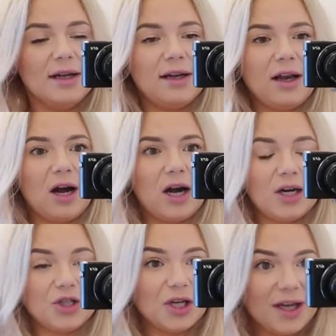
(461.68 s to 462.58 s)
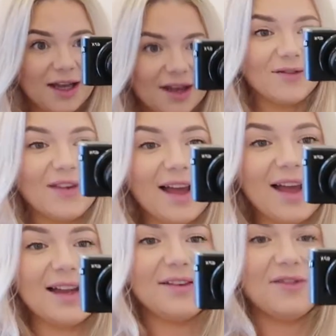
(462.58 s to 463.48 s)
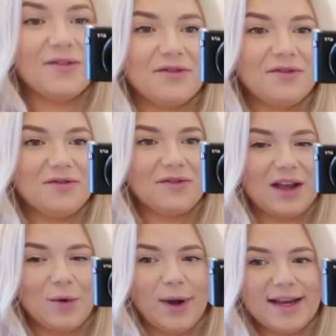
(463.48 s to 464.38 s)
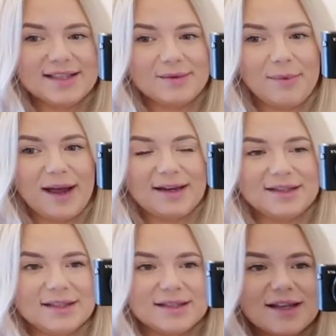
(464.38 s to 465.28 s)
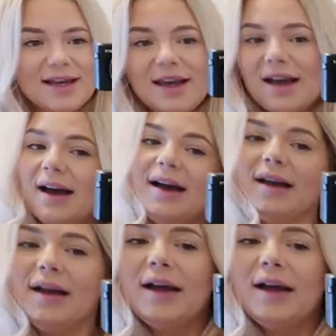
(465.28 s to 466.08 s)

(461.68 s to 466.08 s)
large. Then the waistband is just here